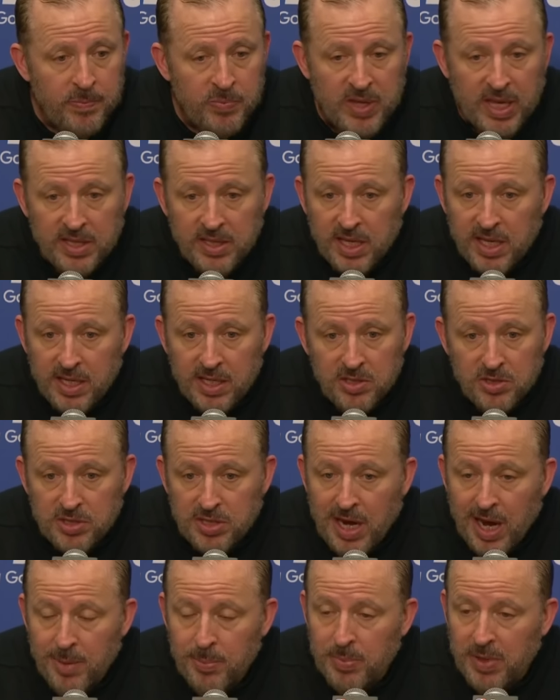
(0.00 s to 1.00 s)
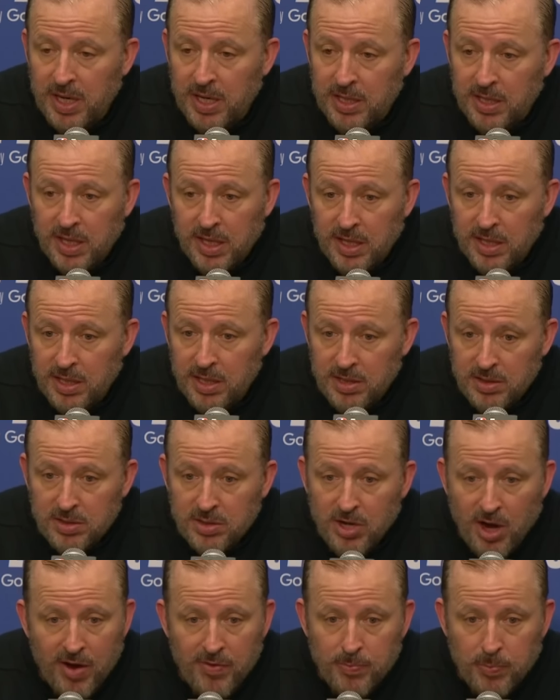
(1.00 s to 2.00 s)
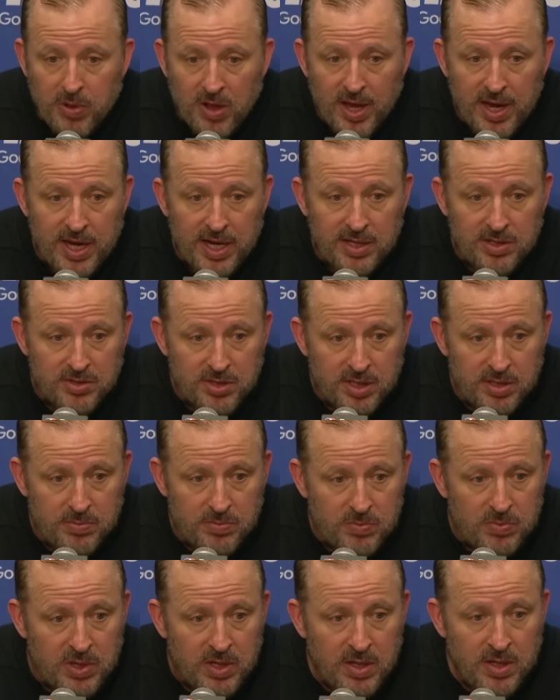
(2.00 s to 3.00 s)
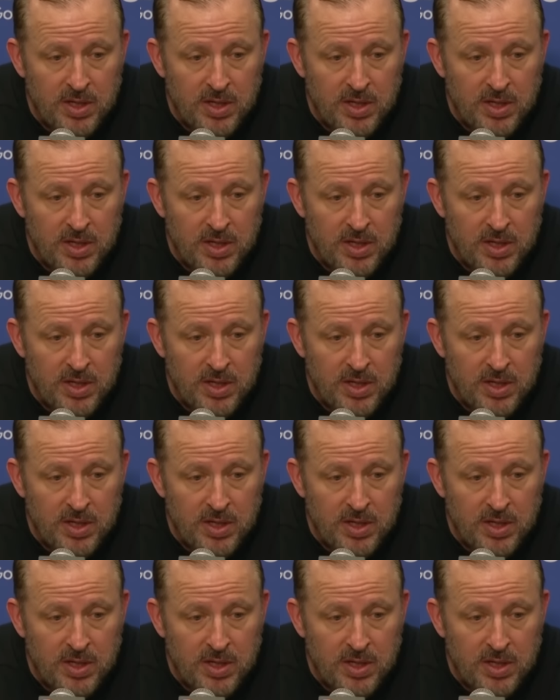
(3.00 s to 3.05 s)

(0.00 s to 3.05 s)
And then his shot making and tough plays and,